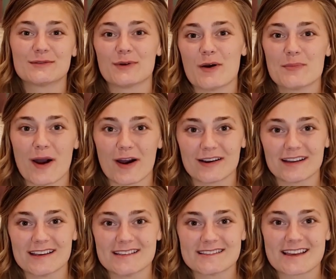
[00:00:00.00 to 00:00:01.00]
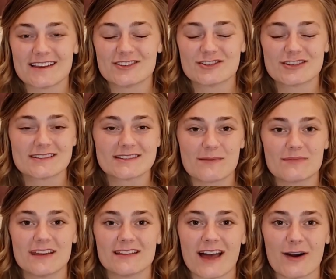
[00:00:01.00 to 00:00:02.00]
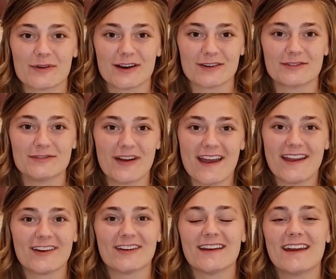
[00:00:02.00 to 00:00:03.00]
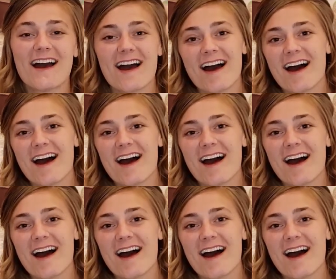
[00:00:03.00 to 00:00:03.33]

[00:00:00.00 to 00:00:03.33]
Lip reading: to throw parties. It's just something that we're very